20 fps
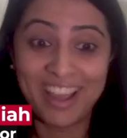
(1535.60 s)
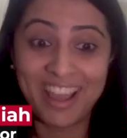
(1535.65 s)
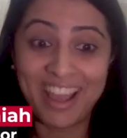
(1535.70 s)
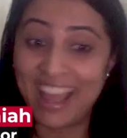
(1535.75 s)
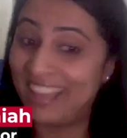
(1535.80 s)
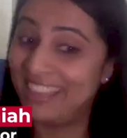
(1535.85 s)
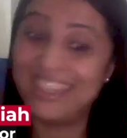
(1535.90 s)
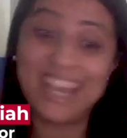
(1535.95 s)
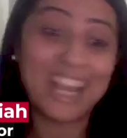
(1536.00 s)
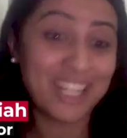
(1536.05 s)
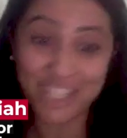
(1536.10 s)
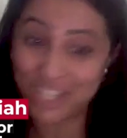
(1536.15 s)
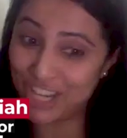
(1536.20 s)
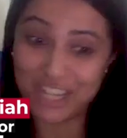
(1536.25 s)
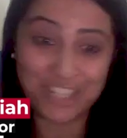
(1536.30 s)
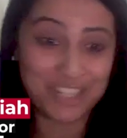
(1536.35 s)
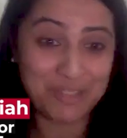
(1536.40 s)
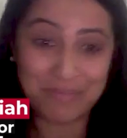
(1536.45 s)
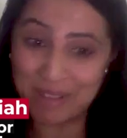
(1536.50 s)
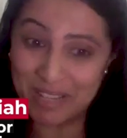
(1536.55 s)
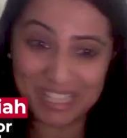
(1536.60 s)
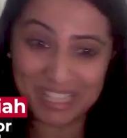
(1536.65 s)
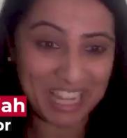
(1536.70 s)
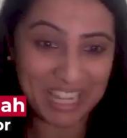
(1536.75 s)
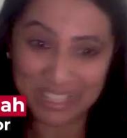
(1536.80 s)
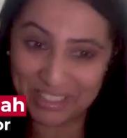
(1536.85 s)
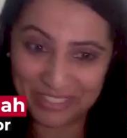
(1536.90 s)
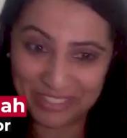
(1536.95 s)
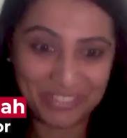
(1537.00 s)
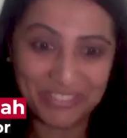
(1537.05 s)
And that changed my
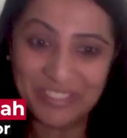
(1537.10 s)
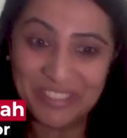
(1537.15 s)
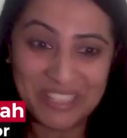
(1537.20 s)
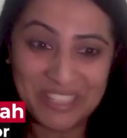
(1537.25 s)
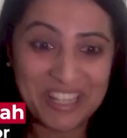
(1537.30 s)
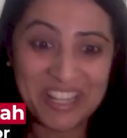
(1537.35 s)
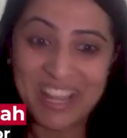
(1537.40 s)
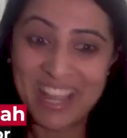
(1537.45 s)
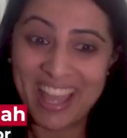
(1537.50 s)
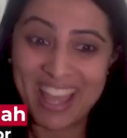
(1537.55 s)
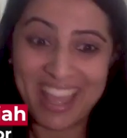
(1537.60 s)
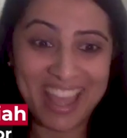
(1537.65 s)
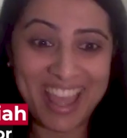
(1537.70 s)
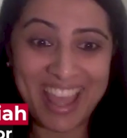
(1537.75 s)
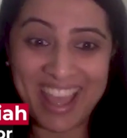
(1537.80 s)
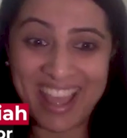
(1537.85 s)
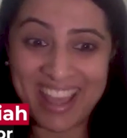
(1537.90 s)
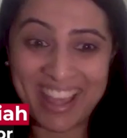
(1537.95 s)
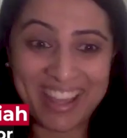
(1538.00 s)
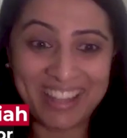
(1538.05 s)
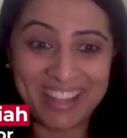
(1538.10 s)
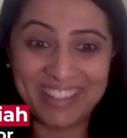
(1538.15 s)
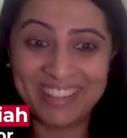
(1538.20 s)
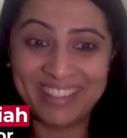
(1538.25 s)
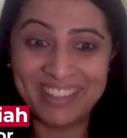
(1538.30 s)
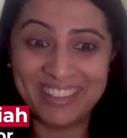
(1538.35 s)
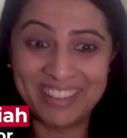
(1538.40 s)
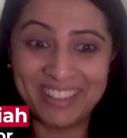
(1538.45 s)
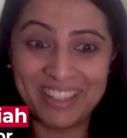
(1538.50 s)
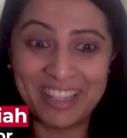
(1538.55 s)
life. And
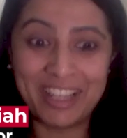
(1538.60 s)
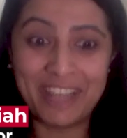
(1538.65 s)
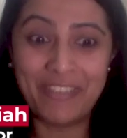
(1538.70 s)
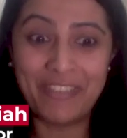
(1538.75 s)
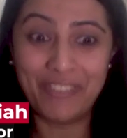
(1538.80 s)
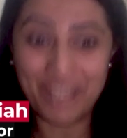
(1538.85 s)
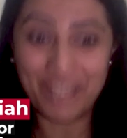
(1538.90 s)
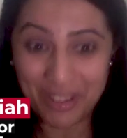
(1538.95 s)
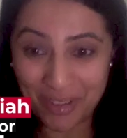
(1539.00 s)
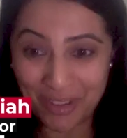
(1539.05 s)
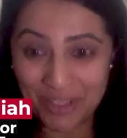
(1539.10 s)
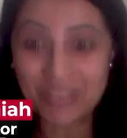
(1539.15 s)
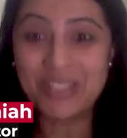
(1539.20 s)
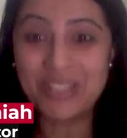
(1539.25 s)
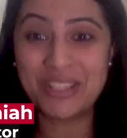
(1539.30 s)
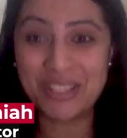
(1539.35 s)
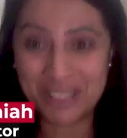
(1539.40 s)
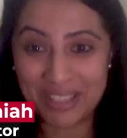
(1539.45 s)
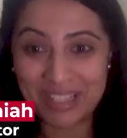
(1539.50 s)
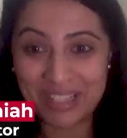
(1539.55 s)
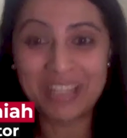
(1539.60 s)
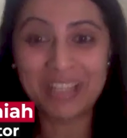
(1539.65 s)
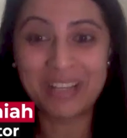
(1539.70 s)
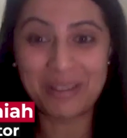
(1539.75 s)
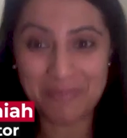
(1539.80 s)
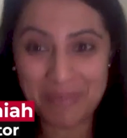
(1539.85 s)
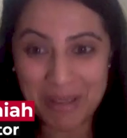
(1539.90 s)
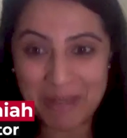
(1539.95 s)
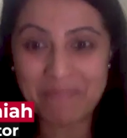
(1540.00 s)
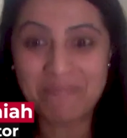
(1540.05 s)
if we constantly
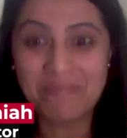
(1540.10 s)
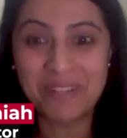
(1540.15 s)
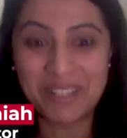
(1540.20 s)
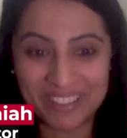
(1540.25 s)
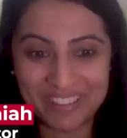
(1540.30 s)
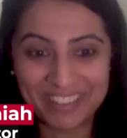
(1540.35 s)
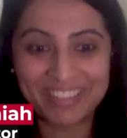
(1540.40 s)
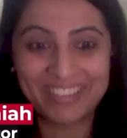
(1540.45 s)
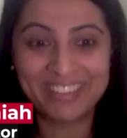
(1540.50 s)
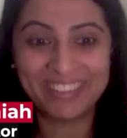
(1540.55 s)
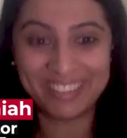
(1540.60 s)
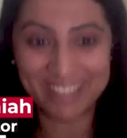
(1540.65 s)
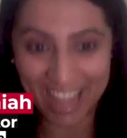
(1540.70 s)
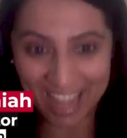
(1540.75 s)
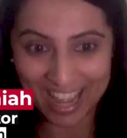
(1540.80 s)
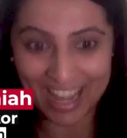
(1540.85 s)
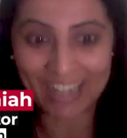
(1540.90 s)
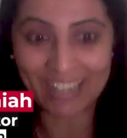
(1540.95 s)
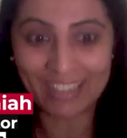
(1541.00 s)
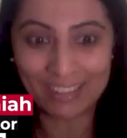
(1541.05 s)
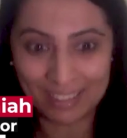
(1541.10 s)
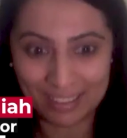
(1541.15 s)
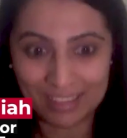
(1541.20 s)
remember that,